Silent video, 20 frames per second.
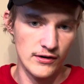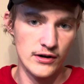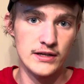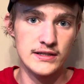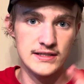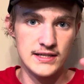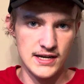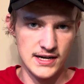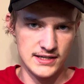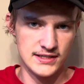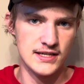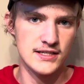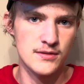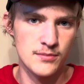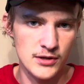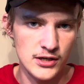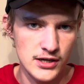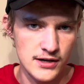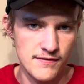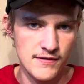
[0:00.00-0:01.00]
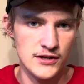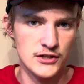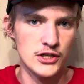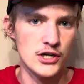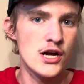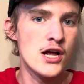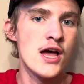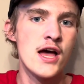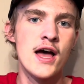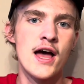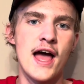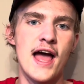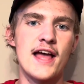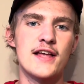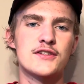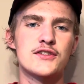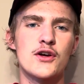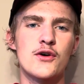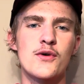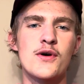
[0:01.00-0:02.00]
it's an accessibility feature. And
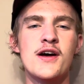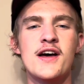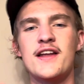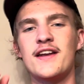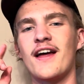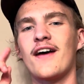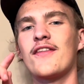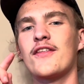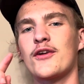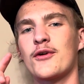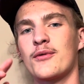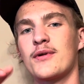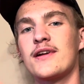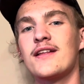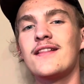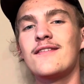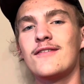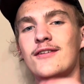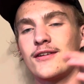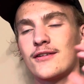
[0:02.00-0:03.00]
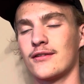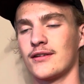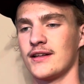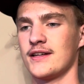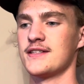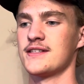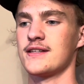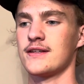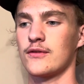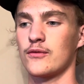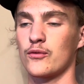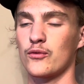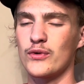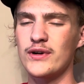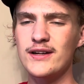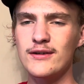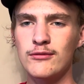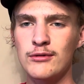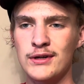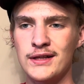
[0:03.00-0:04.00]
so now they're really
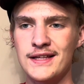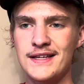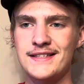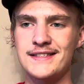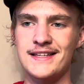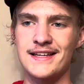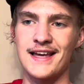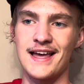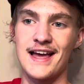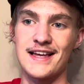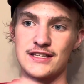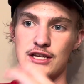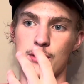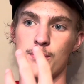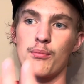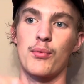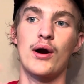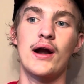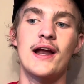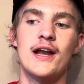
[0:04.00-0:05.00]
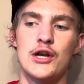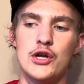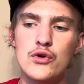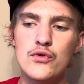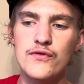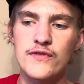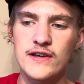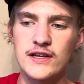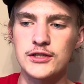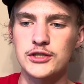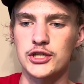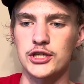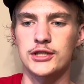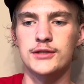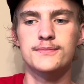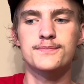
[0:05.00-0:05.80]
re-releasing it as a brand new feature.